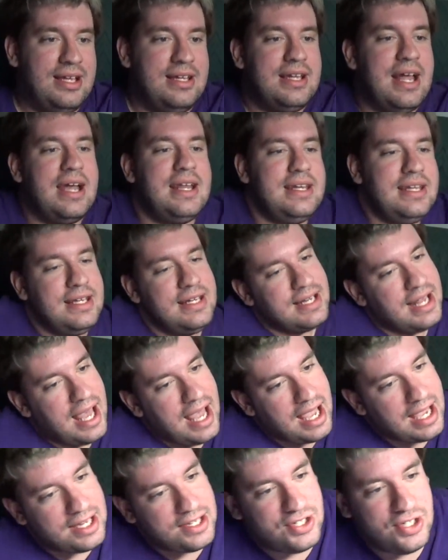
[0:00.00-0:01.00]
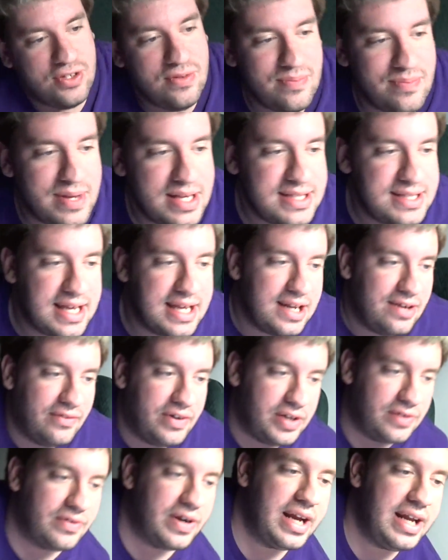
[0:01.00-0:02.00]
99. Do you miss
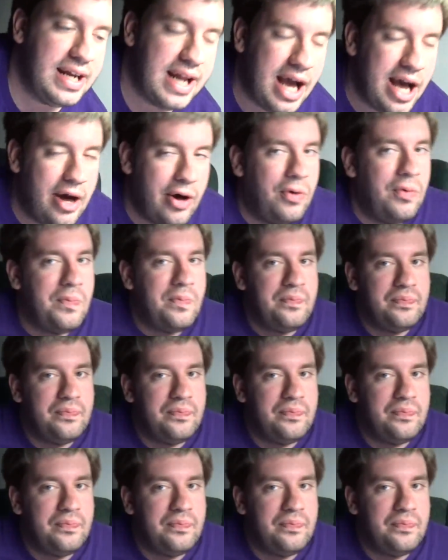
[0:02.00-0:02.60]
anyone right now?